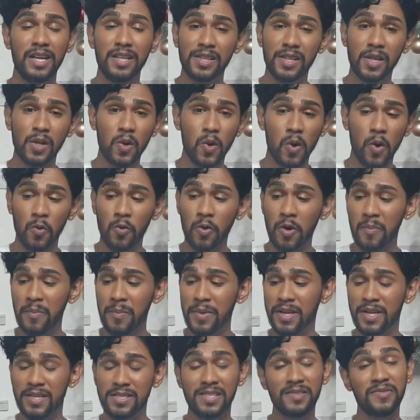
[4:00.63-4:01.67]
in the long run
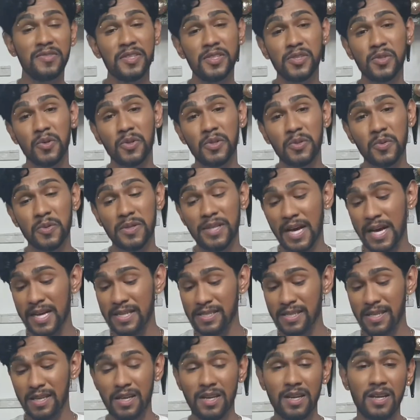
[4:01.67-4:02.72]
because if you don't do
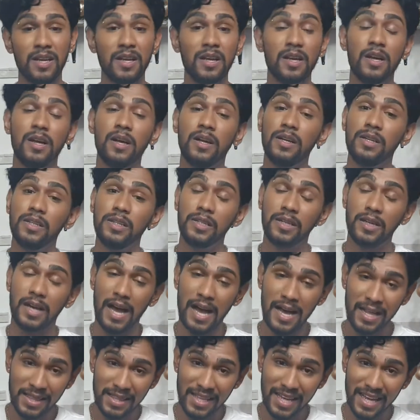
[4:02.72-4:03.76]
that
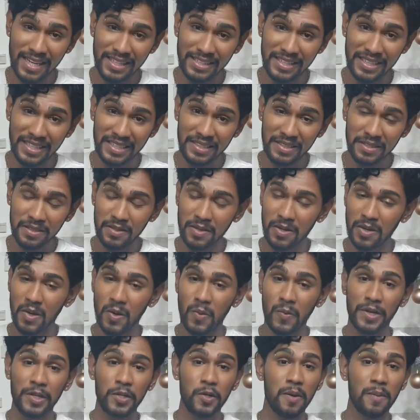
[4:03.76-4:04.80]
at the ending,
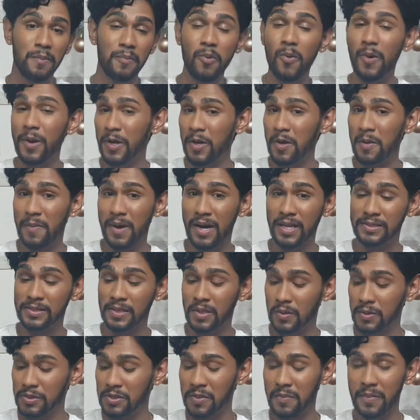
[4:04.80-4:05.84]
when you are pouring your batter
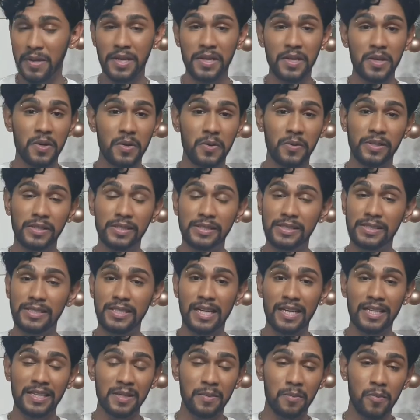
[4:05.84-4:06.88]
out to bake, you're going to
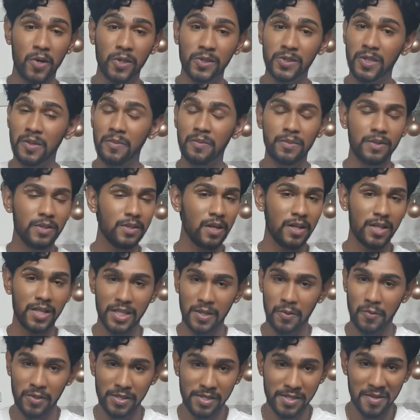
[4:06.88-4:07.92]
see at the bottom
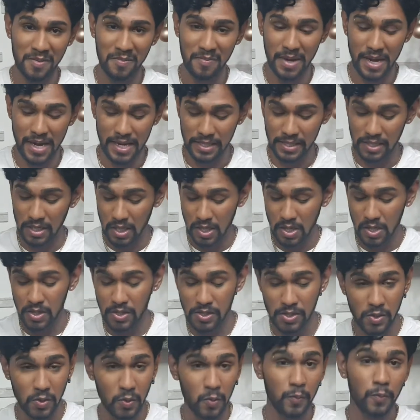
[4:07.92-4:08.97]
nothing was combined.
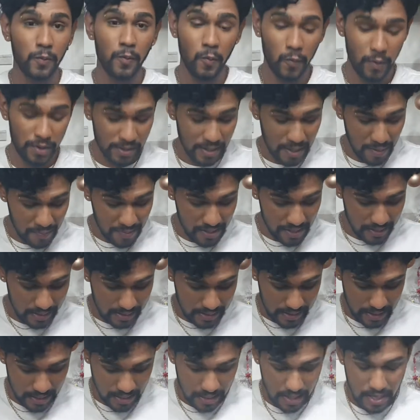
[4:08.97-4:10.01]
So with that being
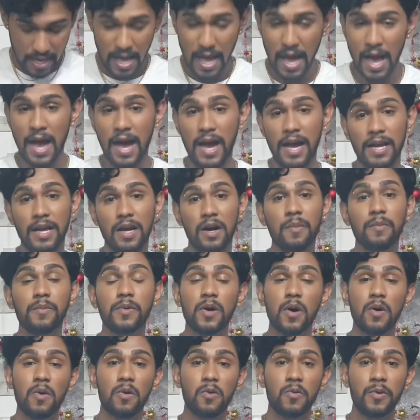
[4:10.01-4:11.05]
said, I am
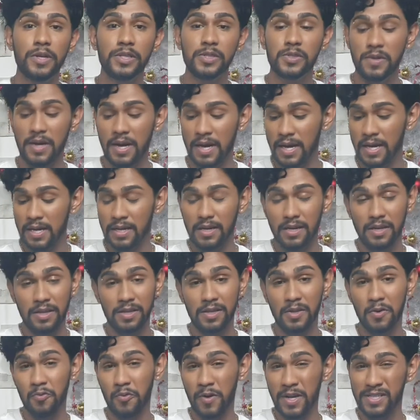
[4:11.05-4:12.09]
now going to
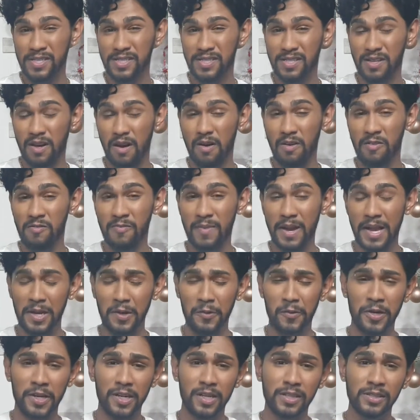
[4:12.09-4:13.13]
add the rest of my
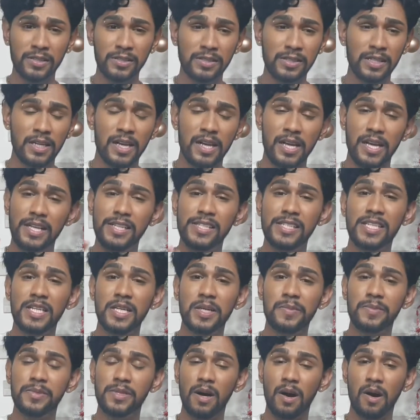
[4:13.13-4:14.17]
ingredients in
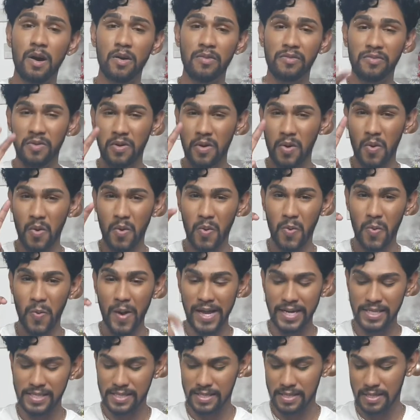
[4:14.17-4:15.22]
terms of
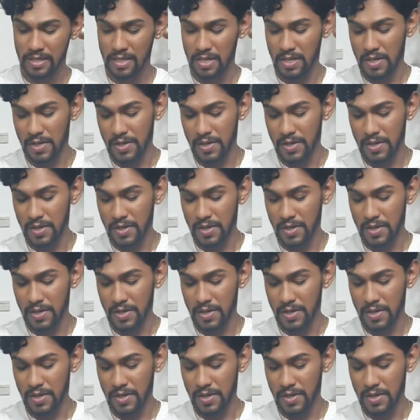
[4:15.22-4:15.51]
wet.